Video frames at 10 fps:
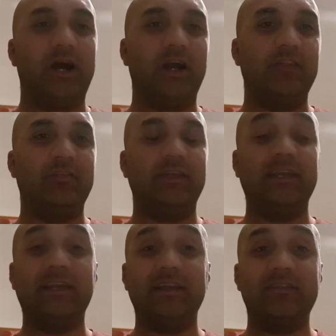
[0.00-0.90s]
I
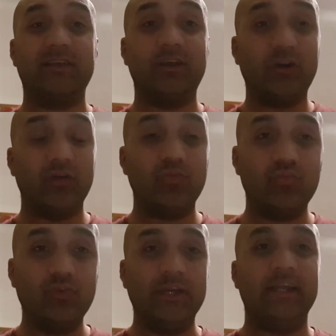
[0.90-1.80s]
think it's a
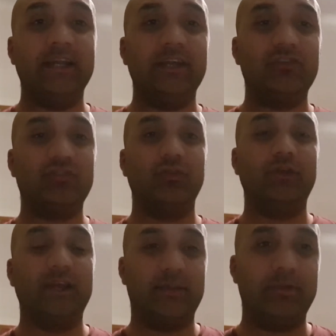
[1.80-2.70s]
really,
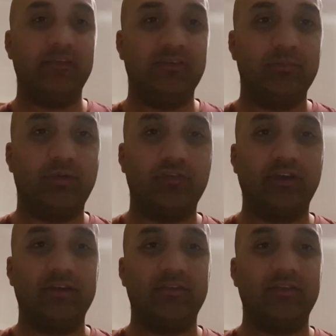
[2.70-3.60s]
truly amazing
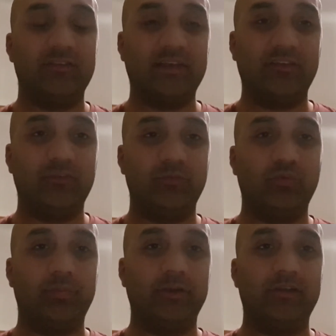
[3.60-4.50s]
project that Sashimi
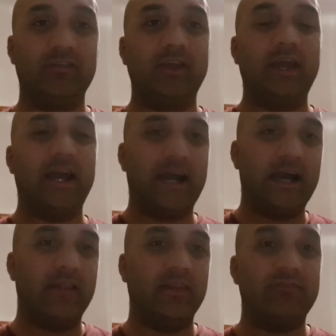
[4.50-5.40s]
Swap is.
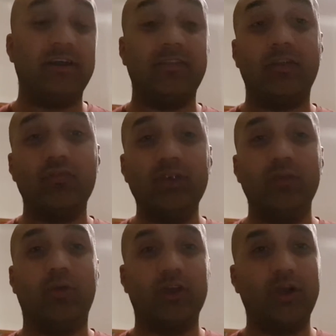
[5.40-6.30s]
And the fact that they
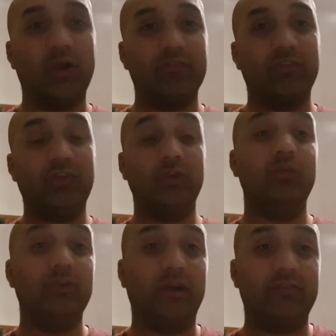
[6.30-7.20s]
really want to go after
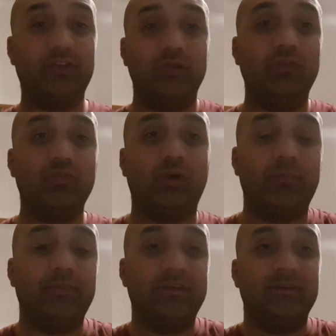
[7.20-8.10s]

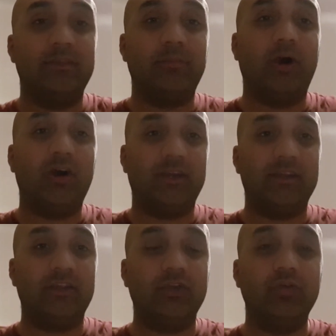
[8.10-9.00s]
Uniswap, the
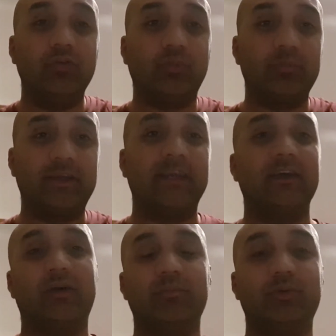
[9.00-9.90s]
market that Uniswap's
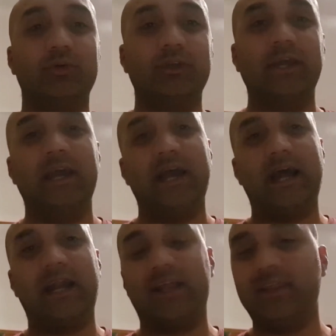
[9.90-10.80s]
taken on board.
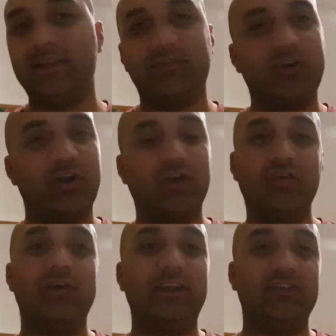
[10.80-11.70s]
And I think they've got a
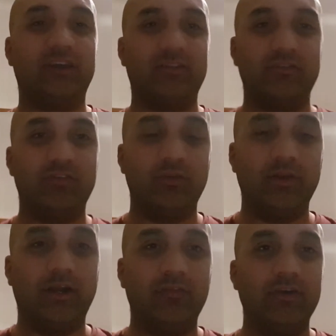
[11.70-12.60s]
great chance of
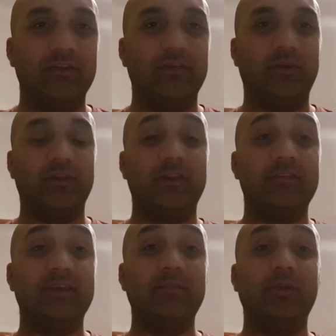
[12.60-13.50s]
doing it. I really do. I think the
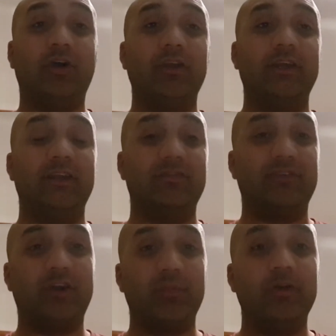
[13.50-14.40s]
team behind it is
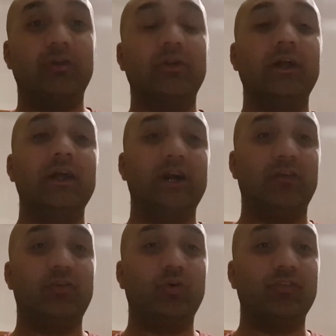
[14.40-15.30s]
phenomenal.
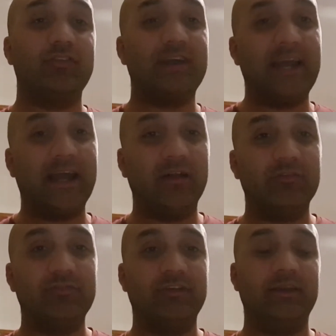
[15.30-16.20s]
Of course, it's the
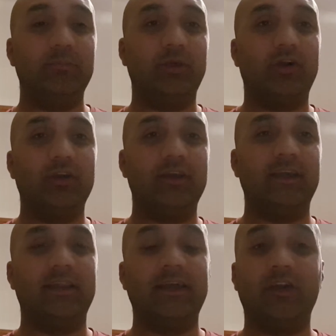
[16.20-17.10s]
ELF team behind
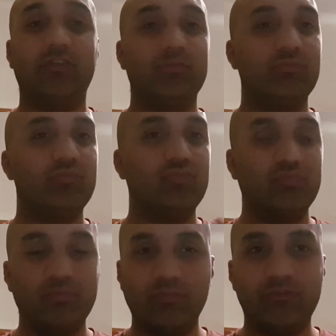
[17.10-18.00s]
it, and they got some
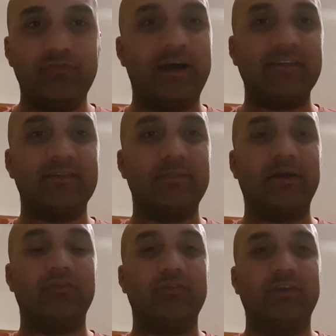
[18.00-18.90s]
vast
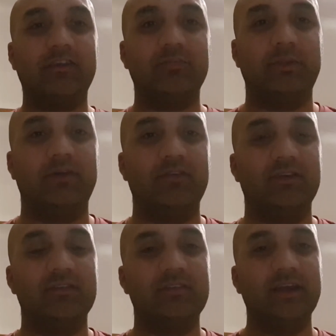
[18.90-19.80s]
amount of
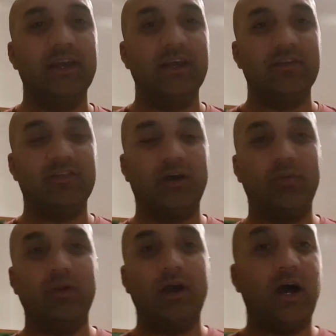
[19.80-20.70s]
experience.
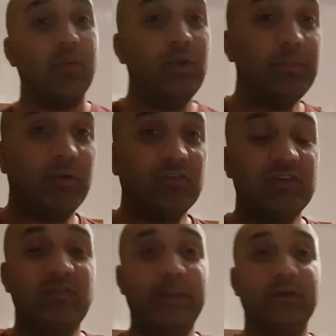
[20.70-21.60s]
So I'm really
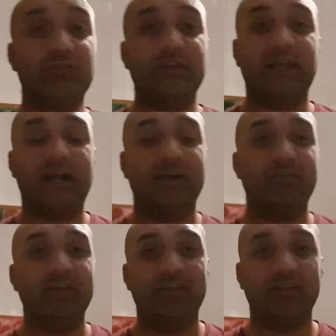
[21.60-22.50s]
positive about it. I
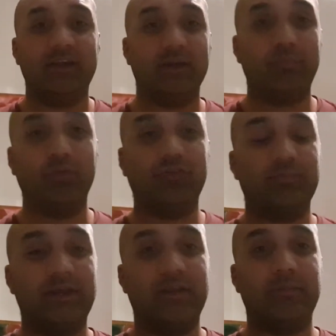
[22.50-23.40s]
really think they're going to pull
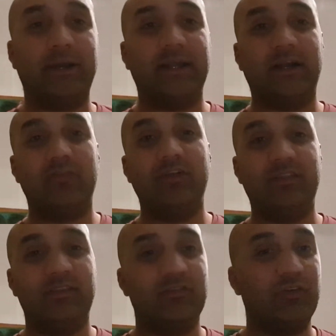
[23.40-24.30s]
something out of the bag. I really
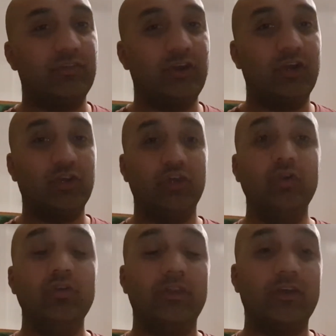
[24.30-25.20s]
think
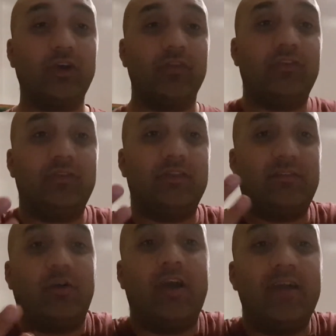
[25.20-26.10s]

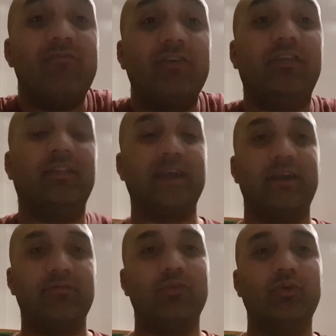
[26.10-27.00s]
they've got everything
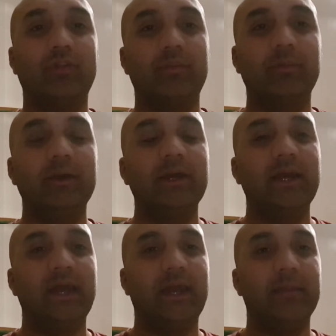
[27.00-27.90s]
there for them.
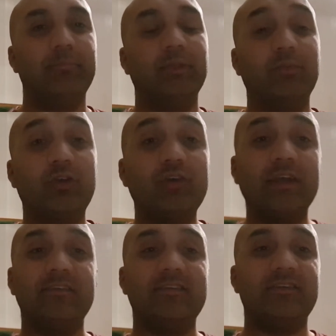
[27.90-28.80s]
It'd be
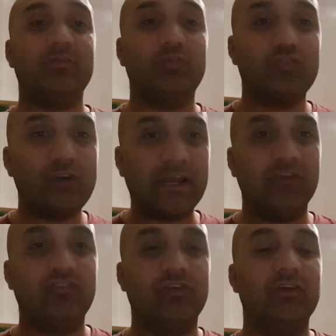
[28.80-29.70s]
great to see some more
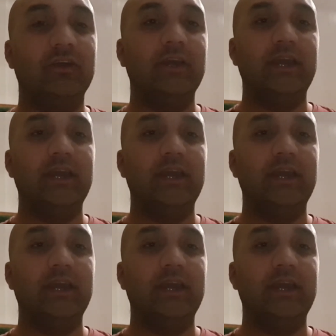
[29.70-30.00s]
traction